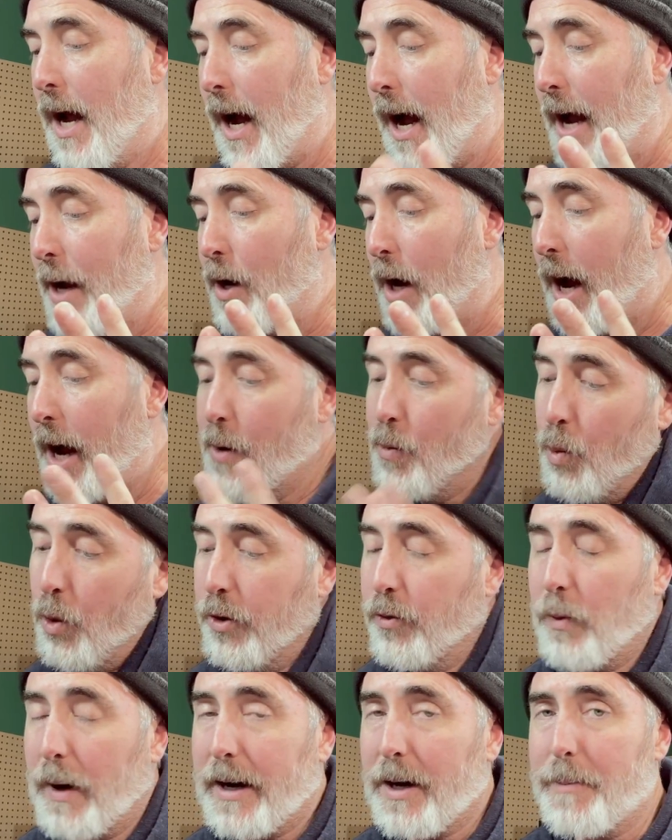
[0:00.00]
I
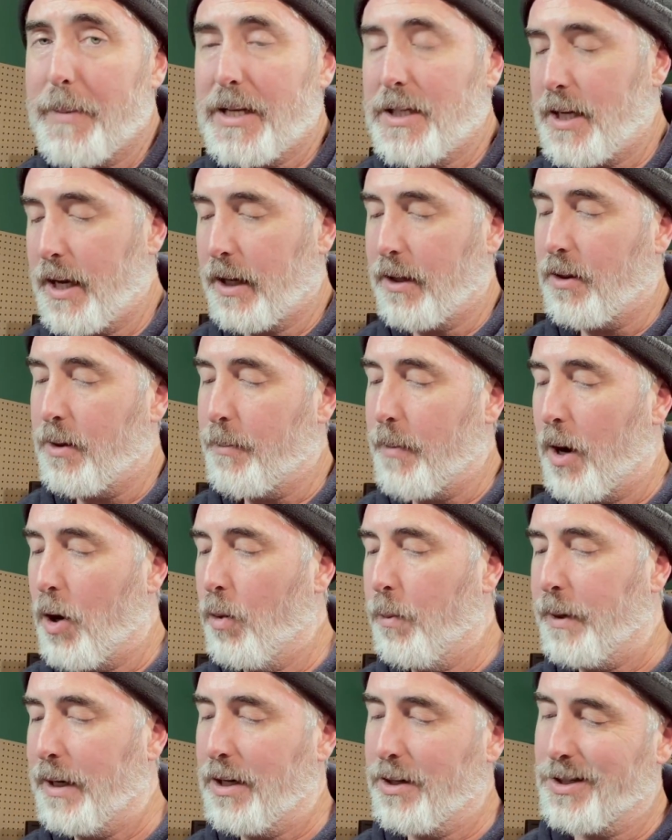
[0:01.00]
would recommend taking them
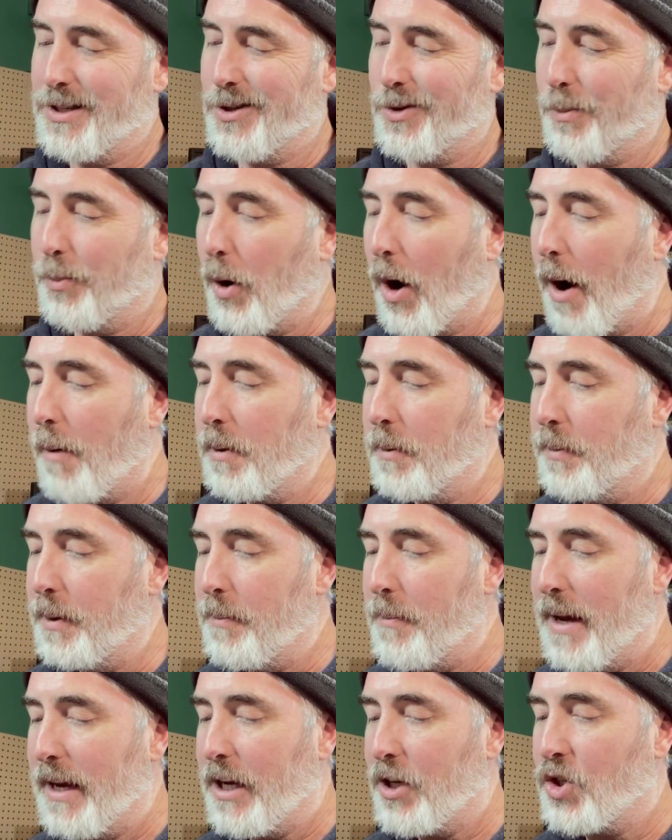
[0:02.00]
out because it'll probably
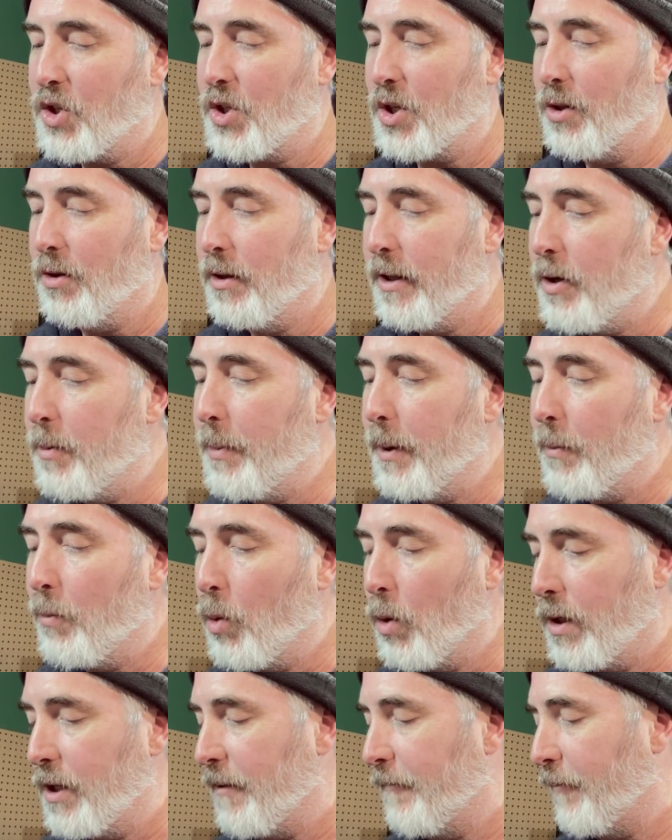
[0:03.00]
make it just a little bit
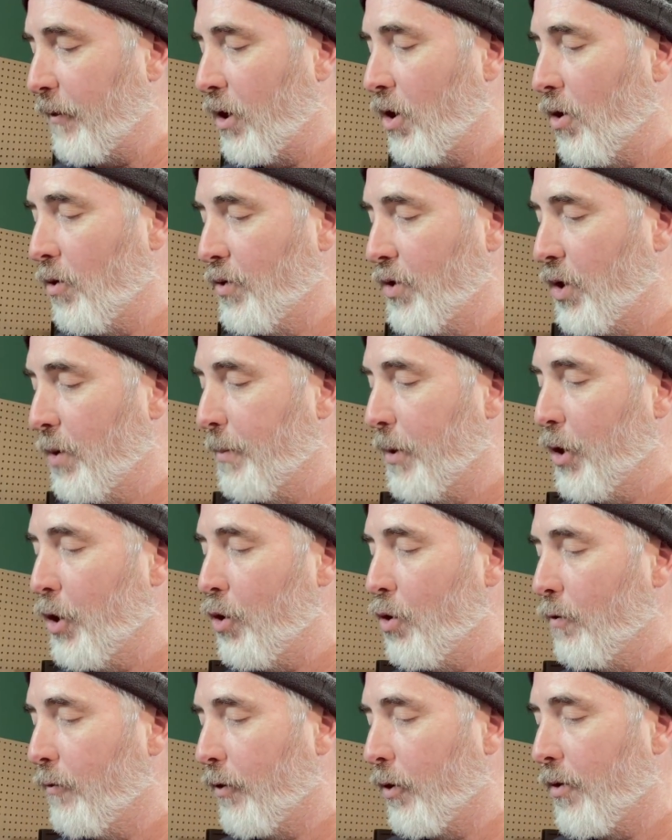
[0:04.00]
more difficult to
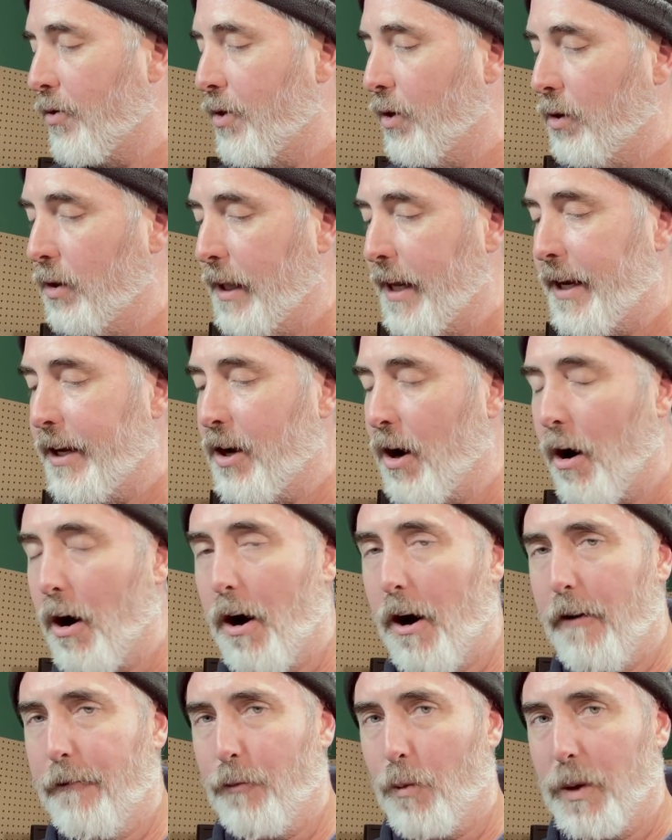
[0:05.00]
maneuver the lid
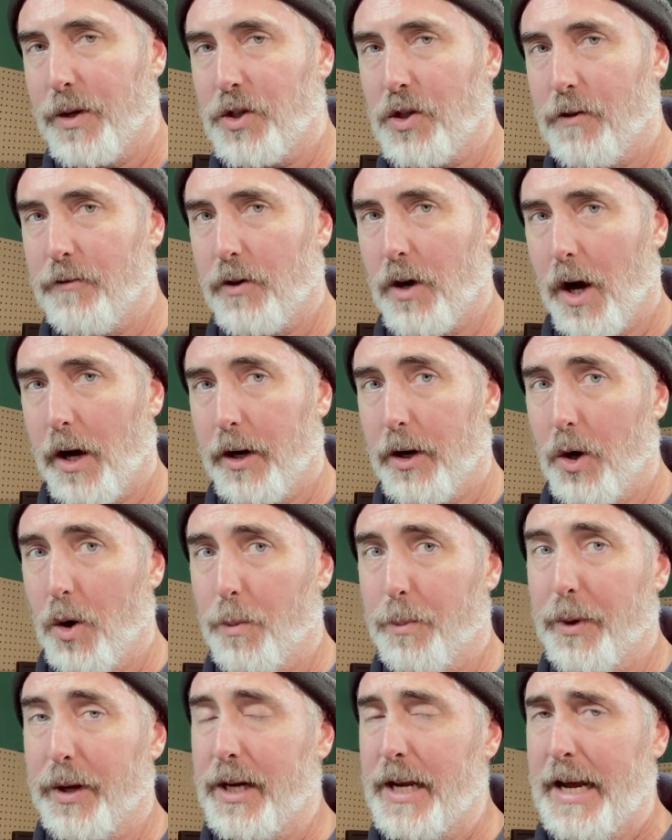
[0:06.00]
off once you've got it
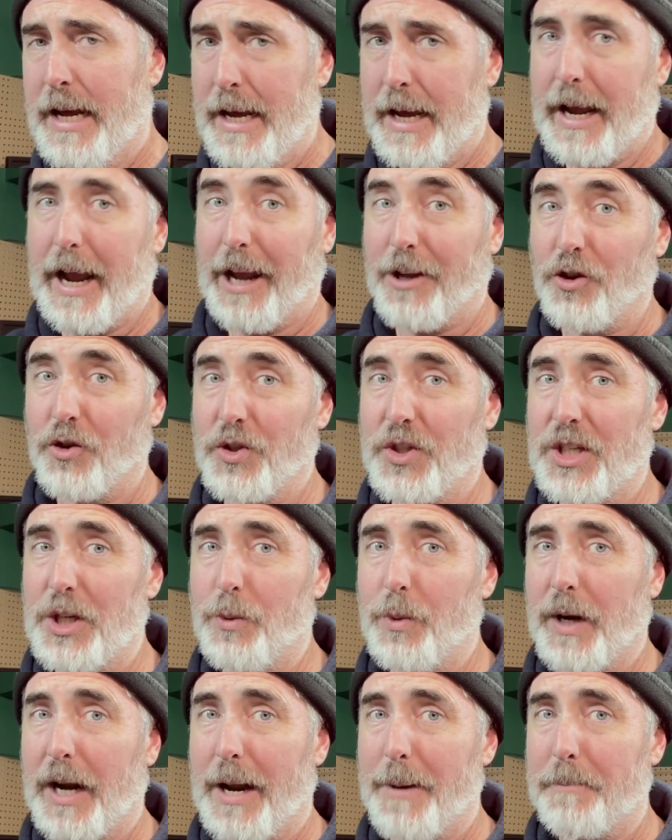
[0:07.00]
open. And you'll see
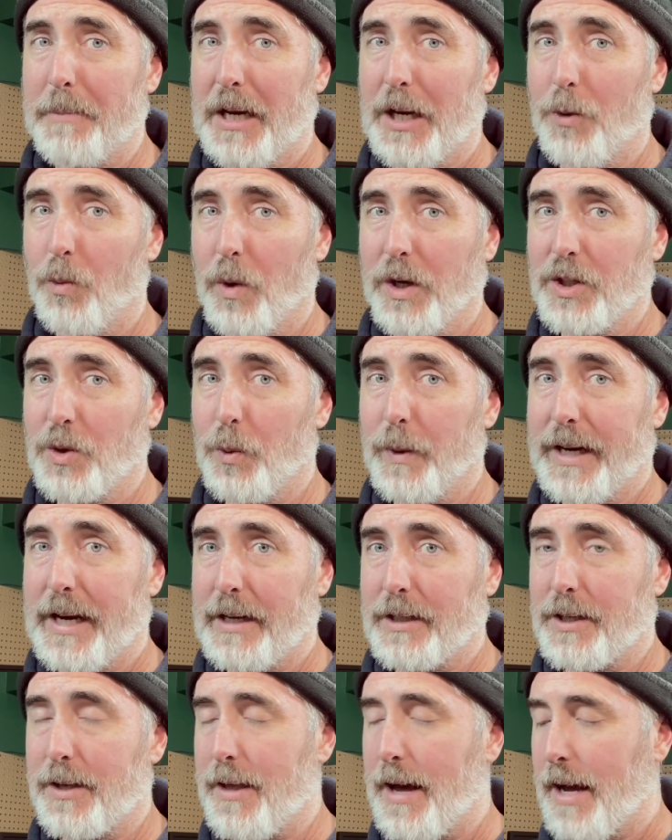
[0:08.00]
what I mean once we
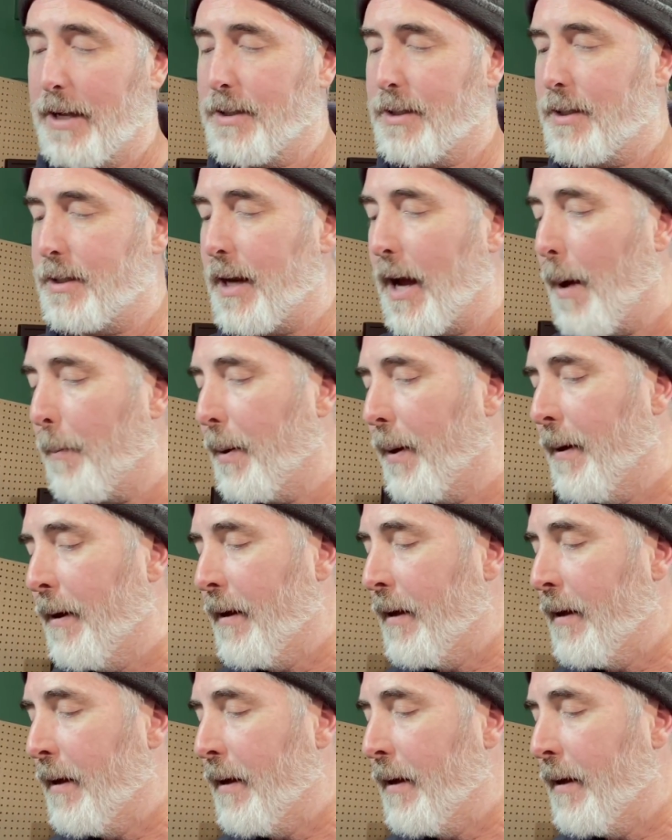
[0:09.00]
get to that step.